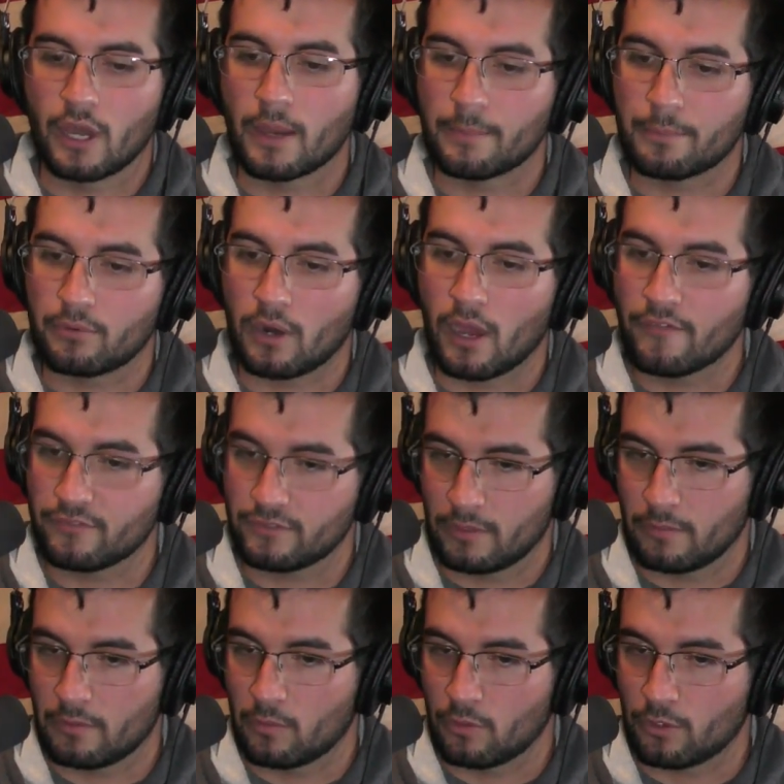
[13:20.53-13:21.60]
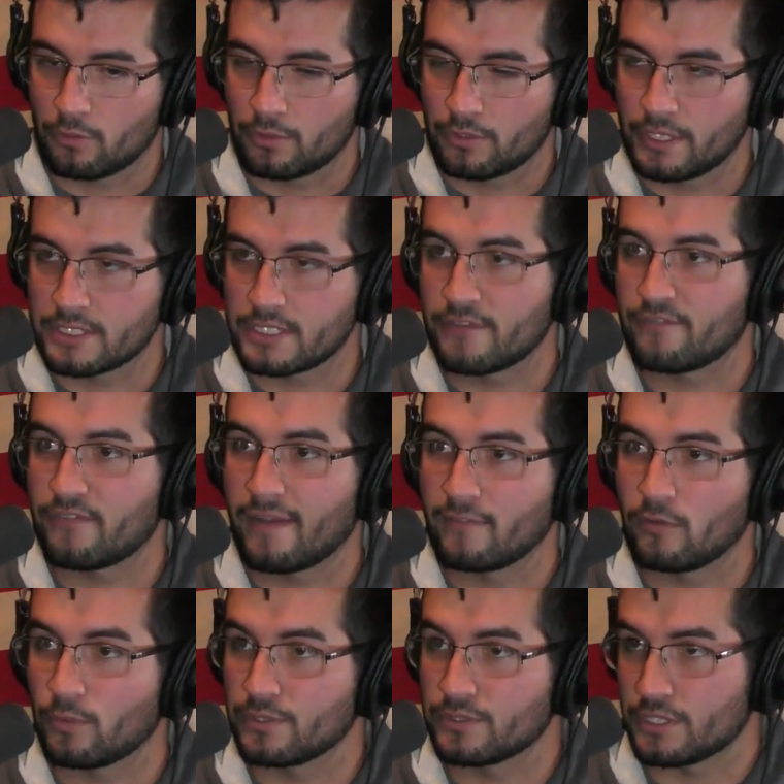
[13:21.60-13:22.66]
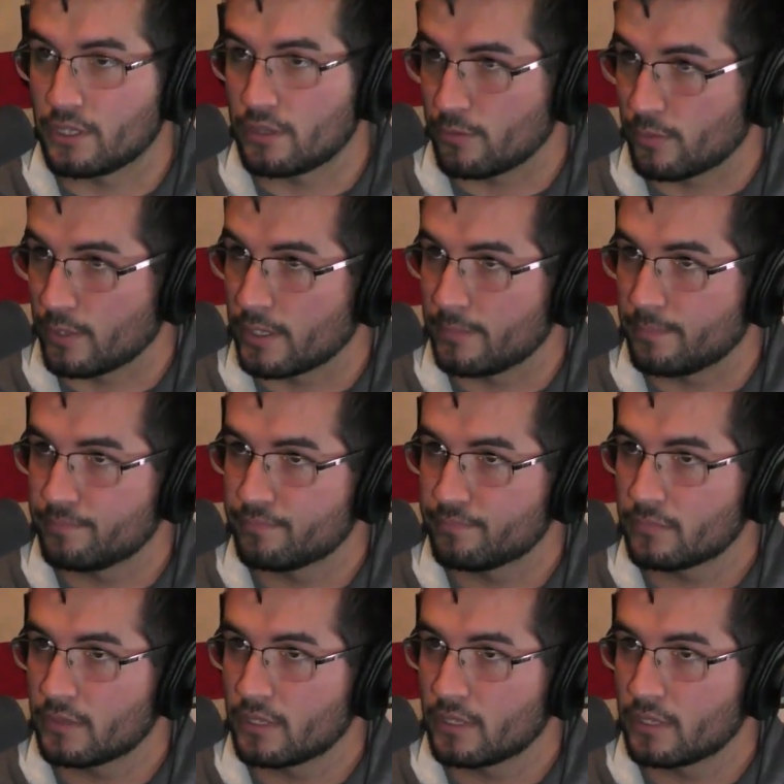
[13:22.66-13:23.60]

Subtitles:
nonprofit that we work with is a 501c3.